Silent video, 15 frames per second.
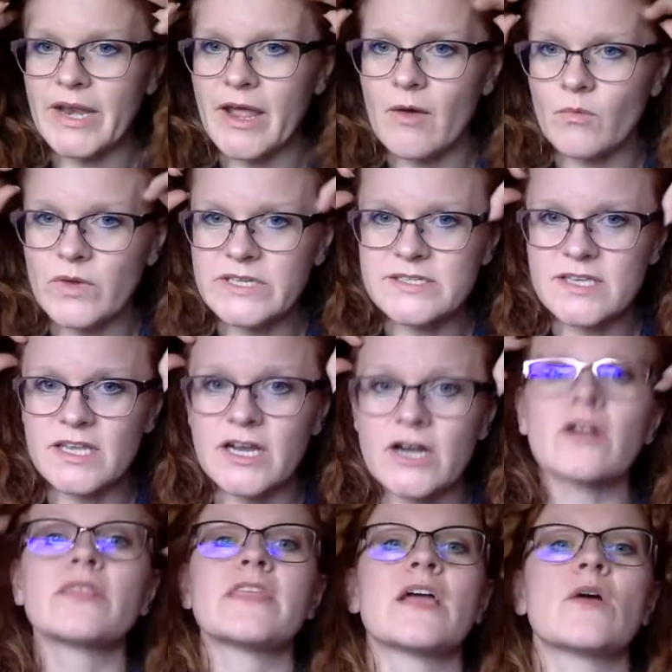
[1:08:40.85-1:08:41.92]
And we sit here
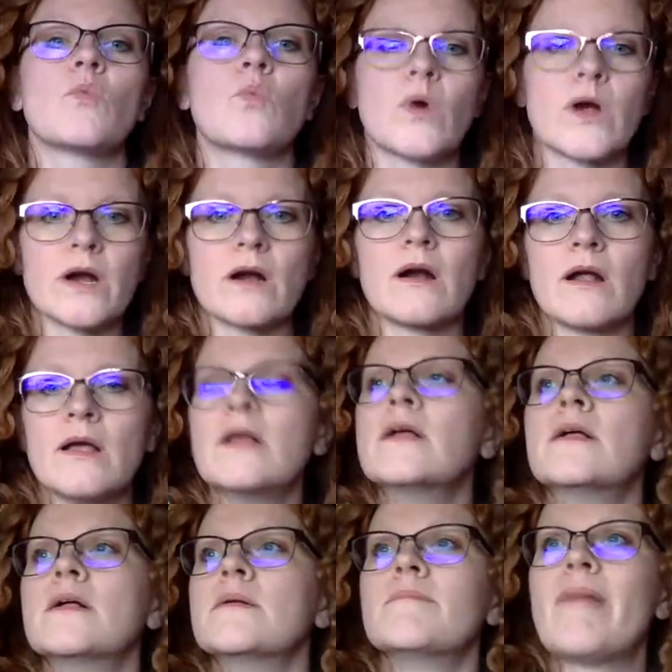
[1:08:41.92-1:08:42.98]
and think we're
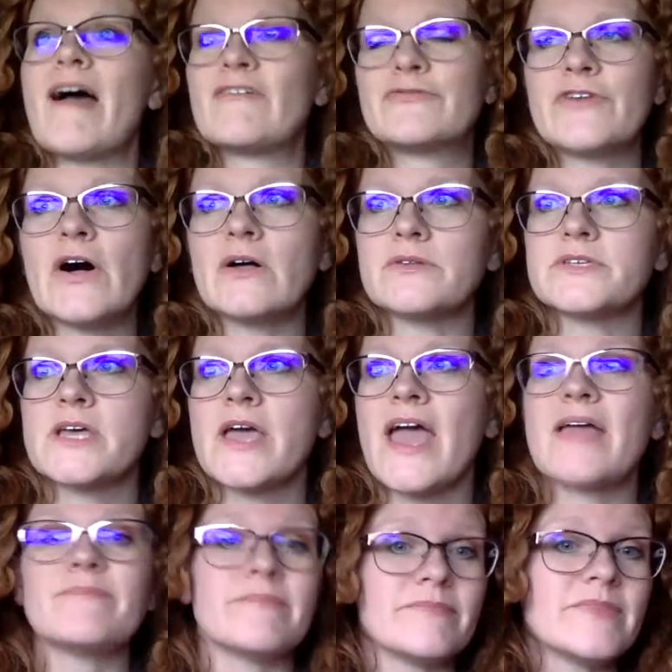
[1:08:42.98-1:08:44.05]
at fault.
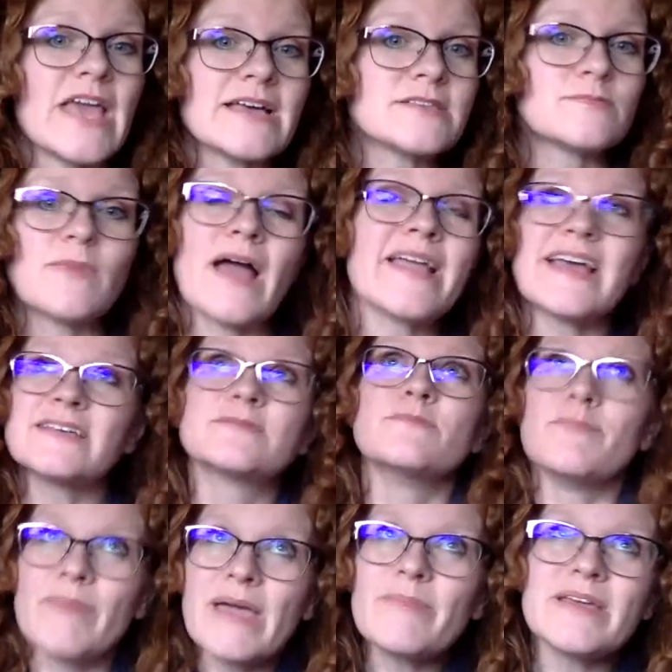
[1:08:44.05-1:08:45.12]
And yes, I guess
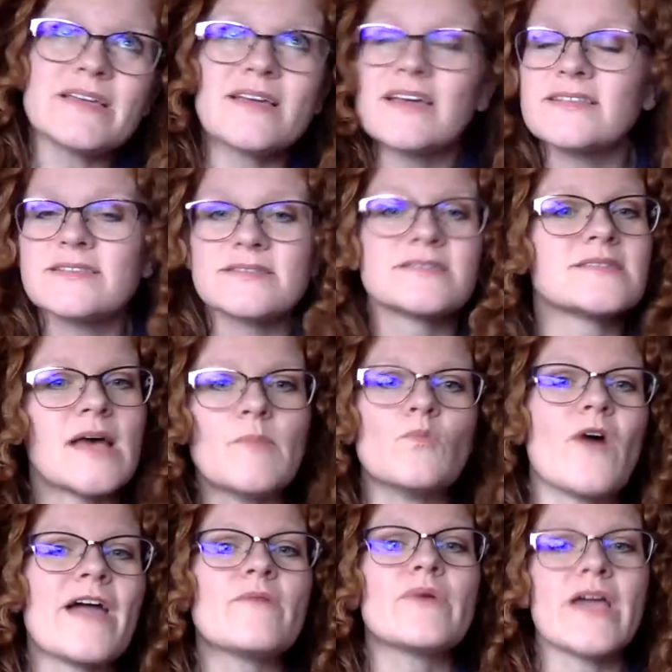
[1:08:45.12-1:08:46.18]
maybe it's some
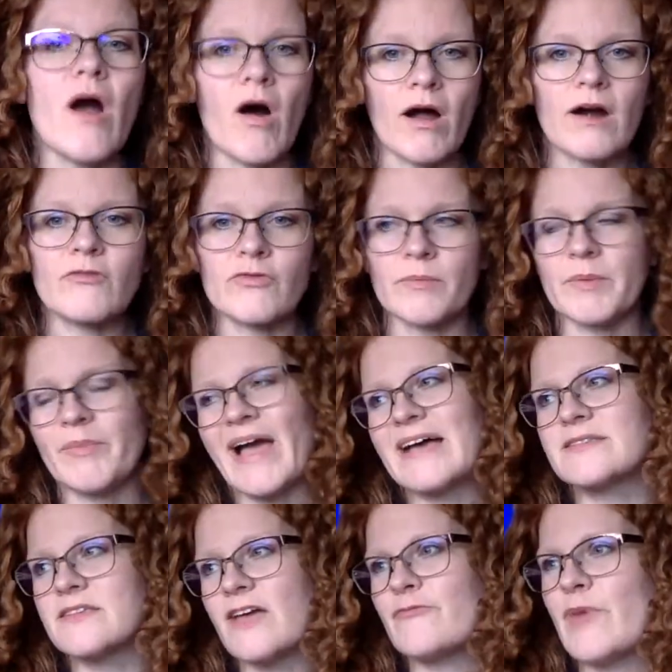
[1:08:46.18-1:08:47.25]
way we are from a
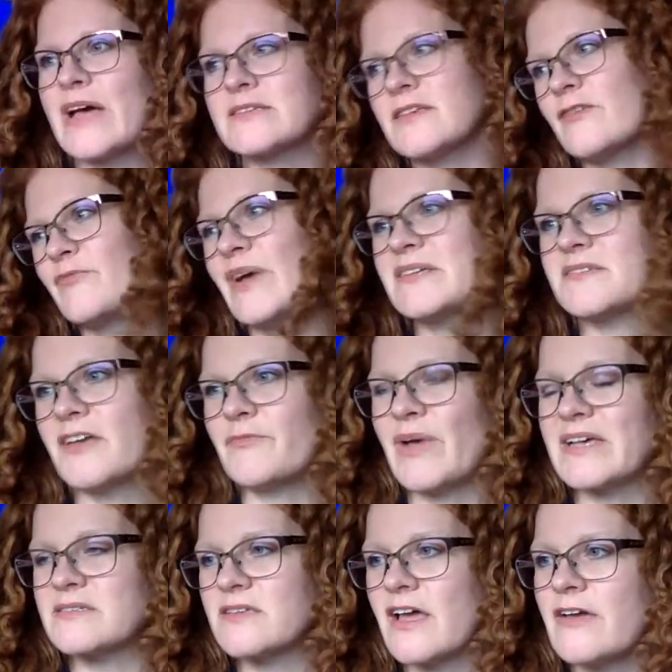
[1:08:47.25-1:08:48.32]
past life, past life, past life,
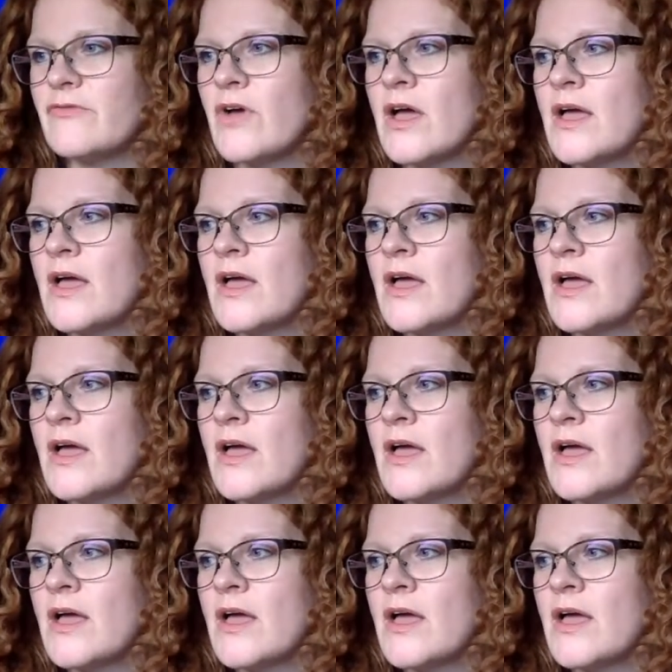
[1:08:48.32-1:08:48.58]
past life.